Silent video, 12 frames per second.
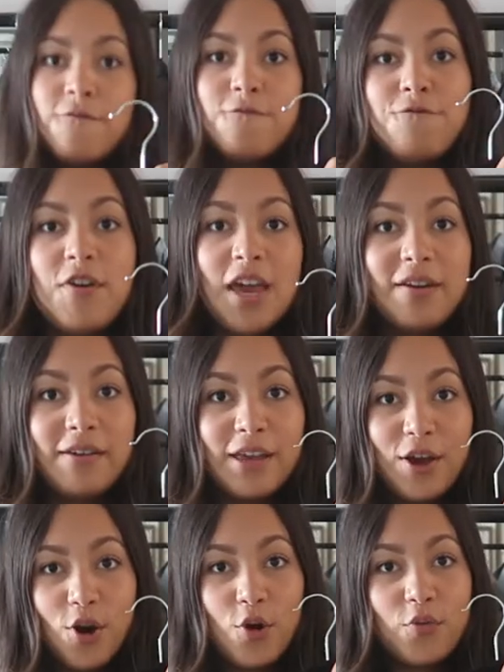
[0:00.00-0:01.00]

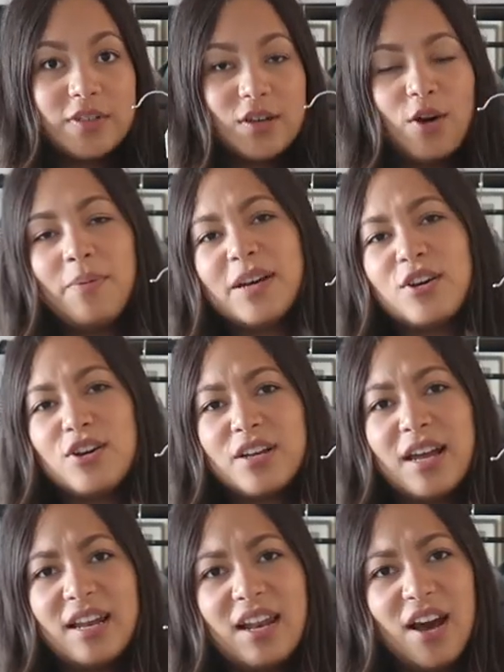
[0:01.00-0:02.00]
very over... Oh my God,
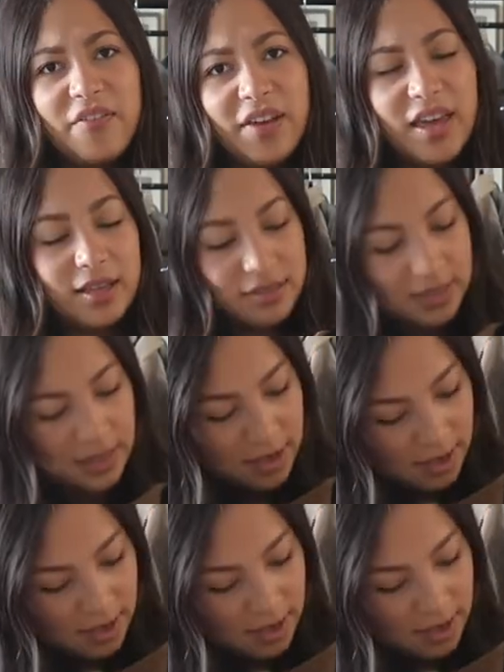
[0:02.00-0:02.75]
I love it.